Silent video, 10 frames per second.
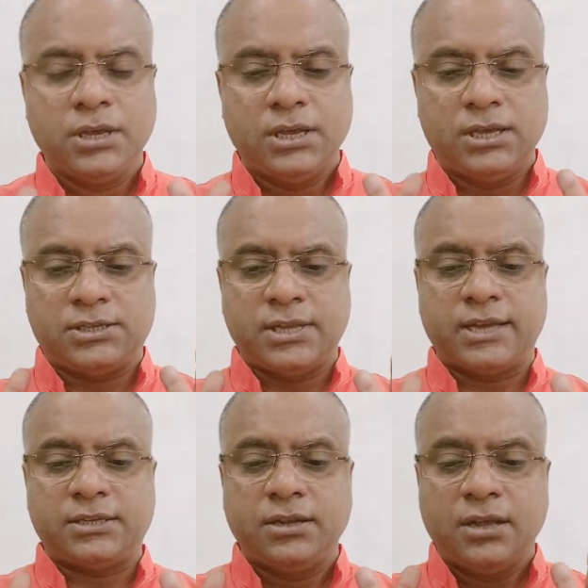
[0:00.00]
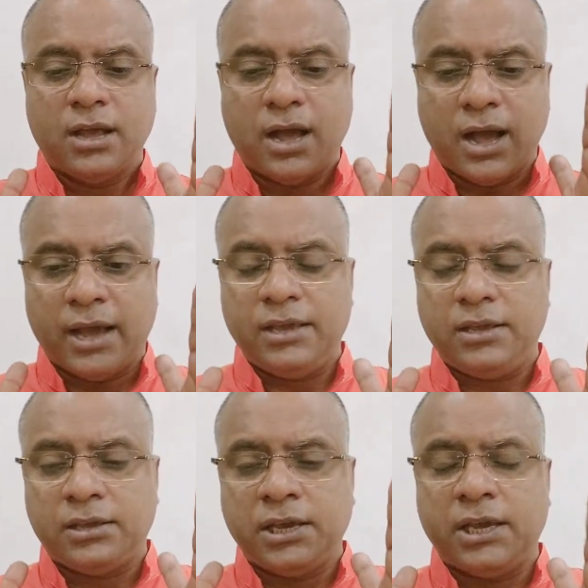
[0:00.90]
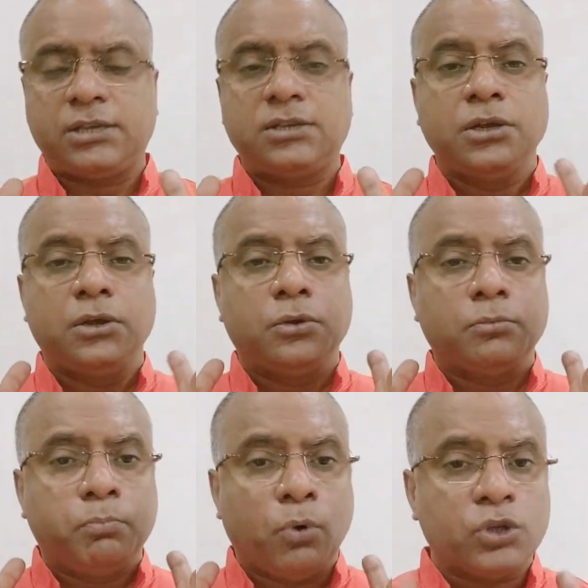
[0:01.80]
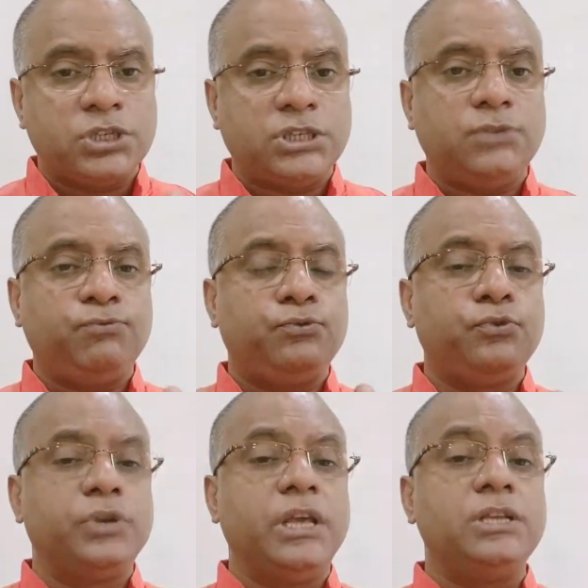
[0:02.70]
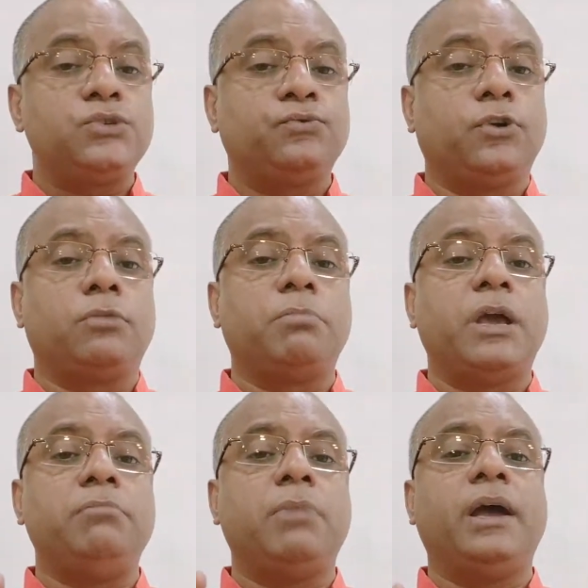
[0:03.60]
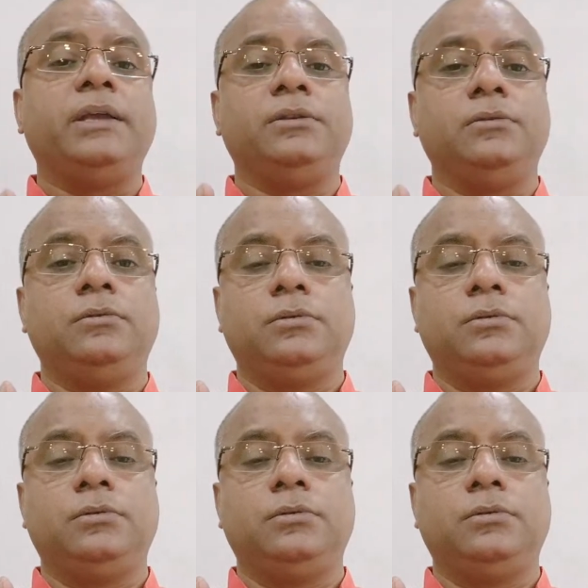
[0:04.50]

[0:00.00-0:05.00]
is that I get positive foodings for my mind.